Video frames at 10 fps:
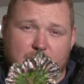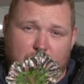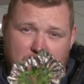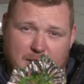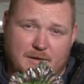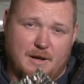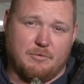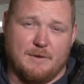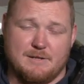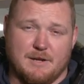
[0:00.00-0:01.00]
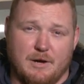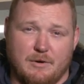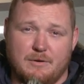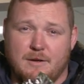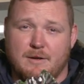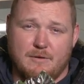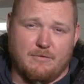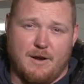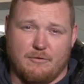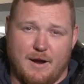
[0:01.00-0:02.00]
that we made a couple weeks ago,
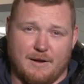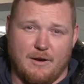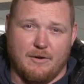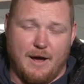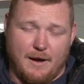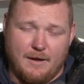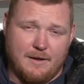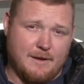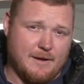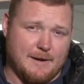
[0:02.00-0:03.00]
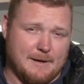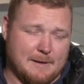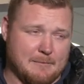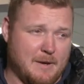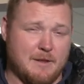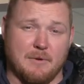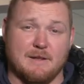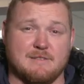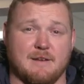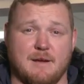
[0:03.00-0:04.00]
Frank Ragnow and I. Um,
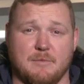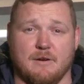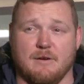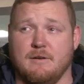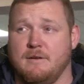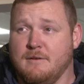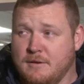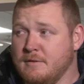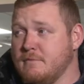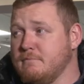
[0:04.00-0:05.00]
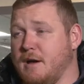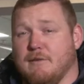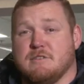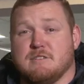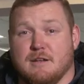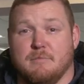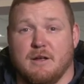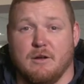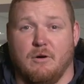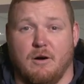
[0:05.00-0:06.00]
anyways, today I'm here, obviously, at a
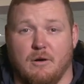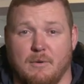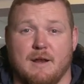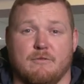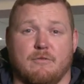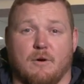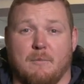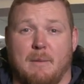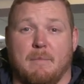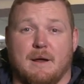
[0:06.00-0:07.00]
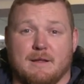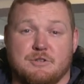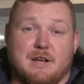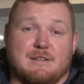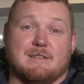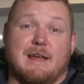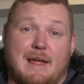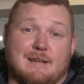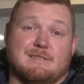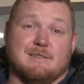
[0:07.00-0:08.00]
bingo hall, waiting for my buddy Jason
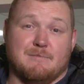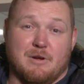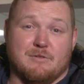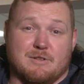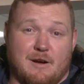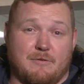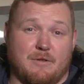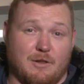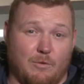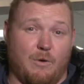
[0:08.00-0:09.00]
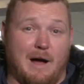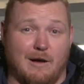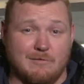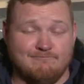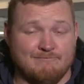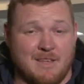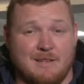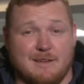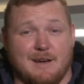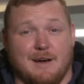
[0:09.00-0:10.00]
Hanson. Been retired for a little while.
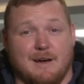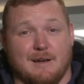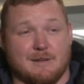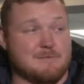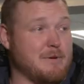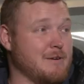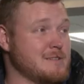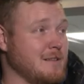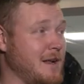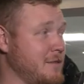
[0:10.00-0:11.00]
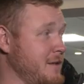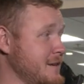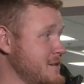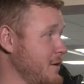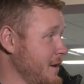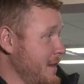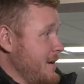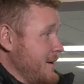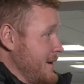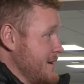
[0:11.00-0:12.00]
Uh, experienced a lot of things going on.
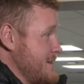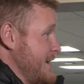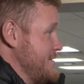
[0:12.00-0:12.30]
There he is. Hey,